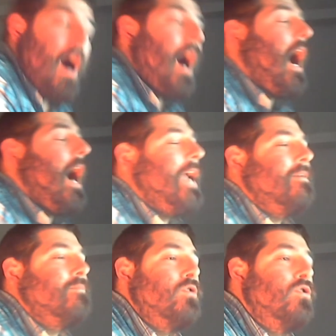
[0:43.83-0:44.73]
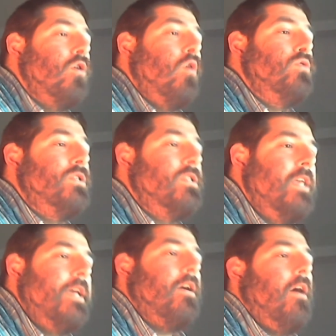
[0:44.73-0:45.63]
I am so
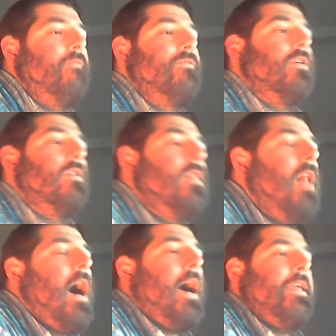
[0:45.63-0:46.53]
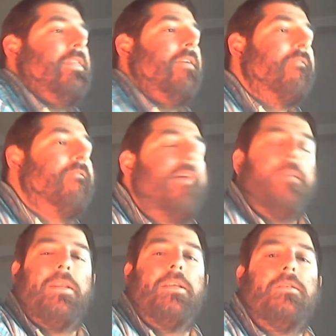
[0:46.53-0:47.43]
sick of the lie that
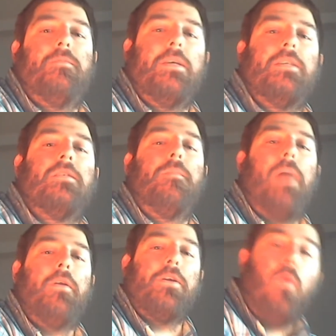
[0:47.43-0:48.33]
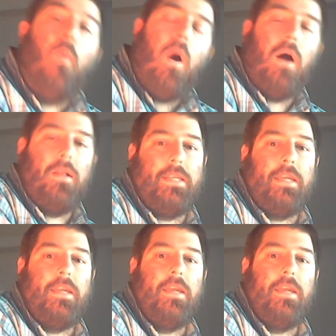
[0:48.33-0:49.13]
feminism is about equality.